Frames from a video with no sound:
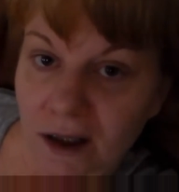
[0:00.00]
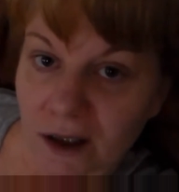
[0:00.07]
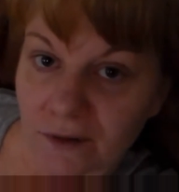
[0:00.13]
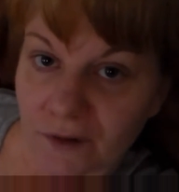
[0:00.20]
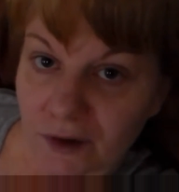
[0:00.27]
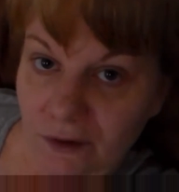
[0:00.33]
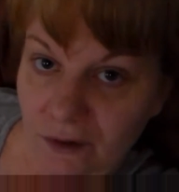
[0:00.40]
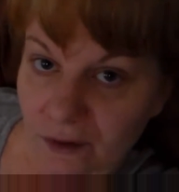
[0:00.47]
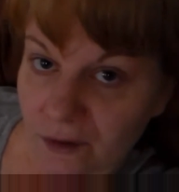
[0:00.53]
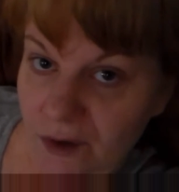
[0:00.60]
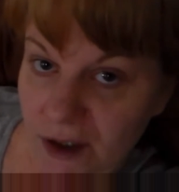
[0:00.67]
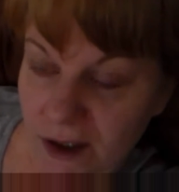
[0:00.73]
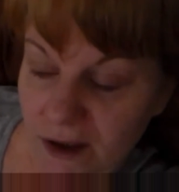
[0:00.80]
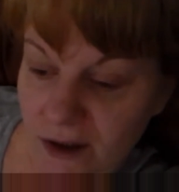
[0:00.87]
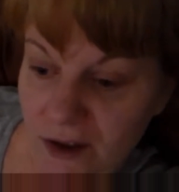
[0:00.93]
if you
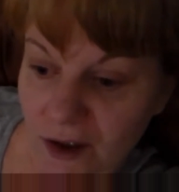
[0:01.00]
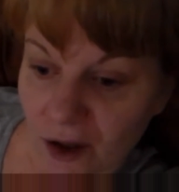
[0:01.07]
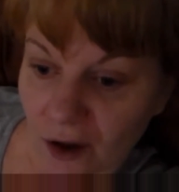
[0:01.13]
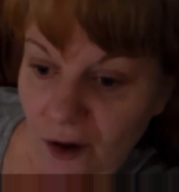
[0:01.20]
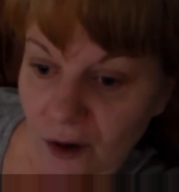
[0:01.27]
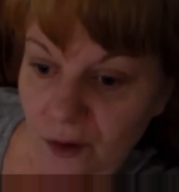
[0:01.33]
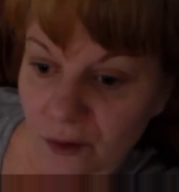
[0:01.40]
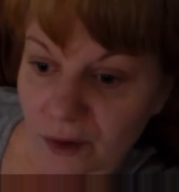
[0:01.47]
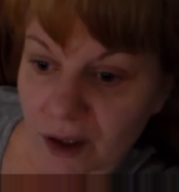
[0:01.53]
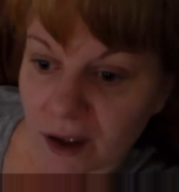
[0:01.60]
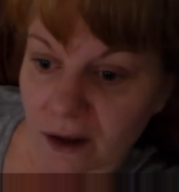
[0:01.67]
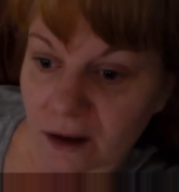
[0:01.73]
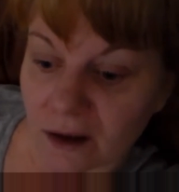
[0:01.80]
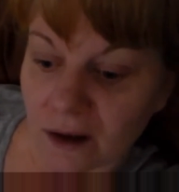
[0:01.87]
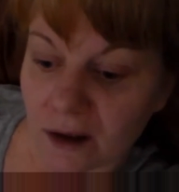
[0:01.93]
need to go,
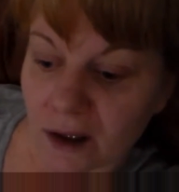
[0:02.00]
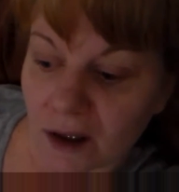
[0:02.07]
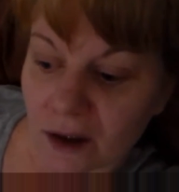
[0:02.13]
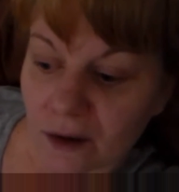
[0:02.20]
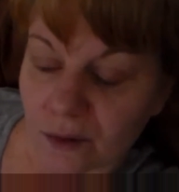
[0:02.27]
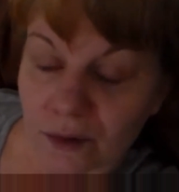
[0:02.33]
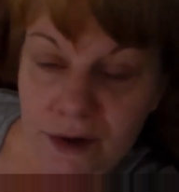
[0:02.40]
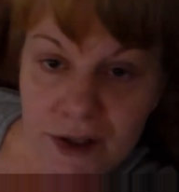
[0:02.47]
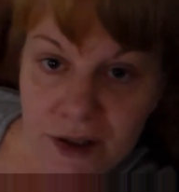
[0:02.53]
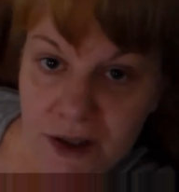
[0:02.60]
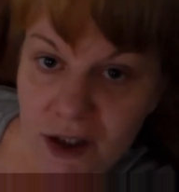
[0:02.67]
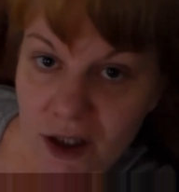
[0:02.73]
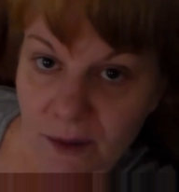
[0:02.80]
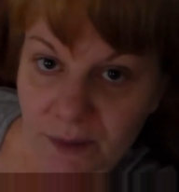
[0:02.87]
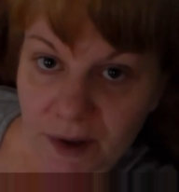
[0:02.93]
then we'll
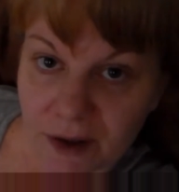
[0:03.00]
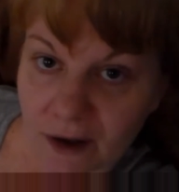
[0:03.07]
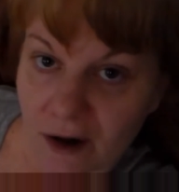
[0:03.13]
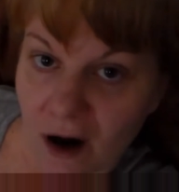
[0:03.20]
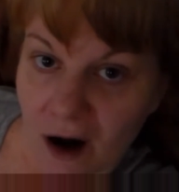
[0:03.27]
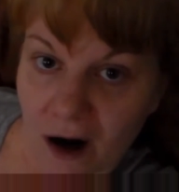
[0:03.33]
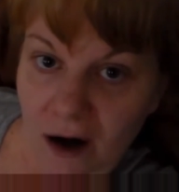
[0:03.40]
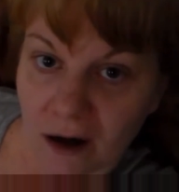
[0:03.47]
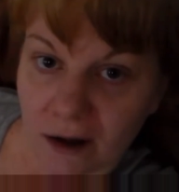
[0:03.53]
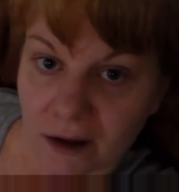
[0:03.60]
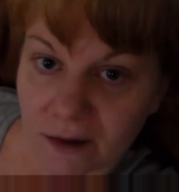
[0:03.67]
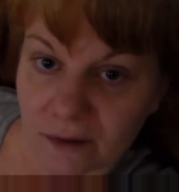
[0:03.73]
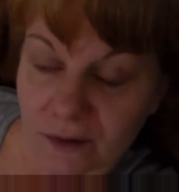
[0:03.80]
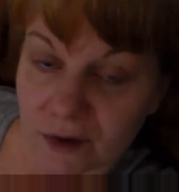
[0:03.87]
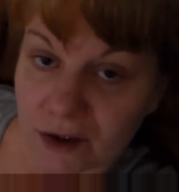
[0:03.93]
just jump in the car
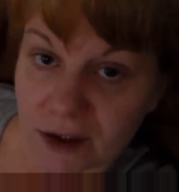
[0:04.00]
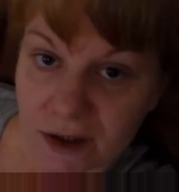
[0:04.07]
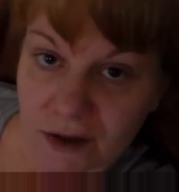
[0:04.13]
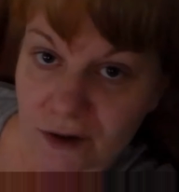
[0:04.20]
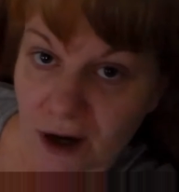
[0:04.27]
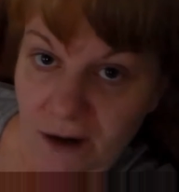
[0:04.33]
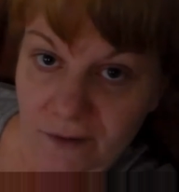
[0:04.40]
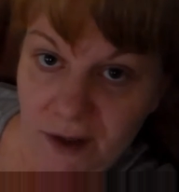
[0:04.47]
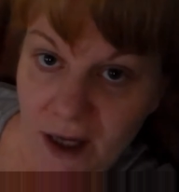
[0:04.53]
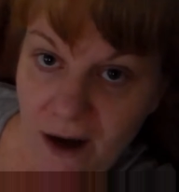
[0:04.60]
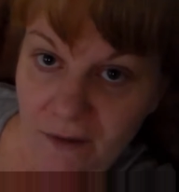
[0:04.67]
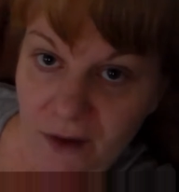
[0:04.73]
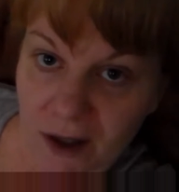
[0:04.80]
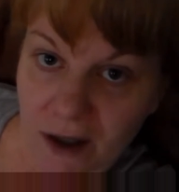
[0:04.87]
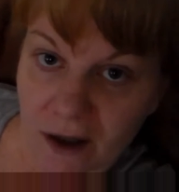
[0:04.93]
and we'll just drive
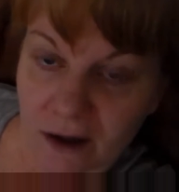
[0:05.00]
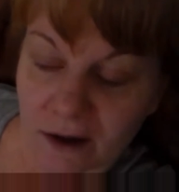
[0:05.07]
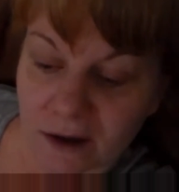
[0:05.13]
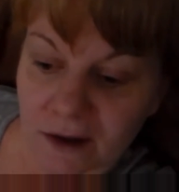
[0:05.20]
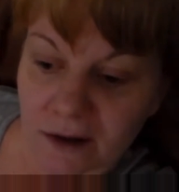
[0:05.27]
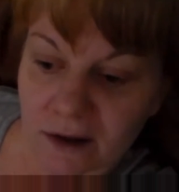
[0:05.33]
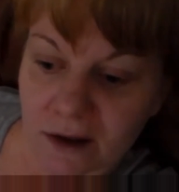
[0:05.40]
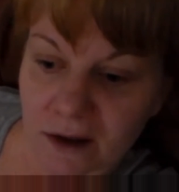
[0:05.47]
down there,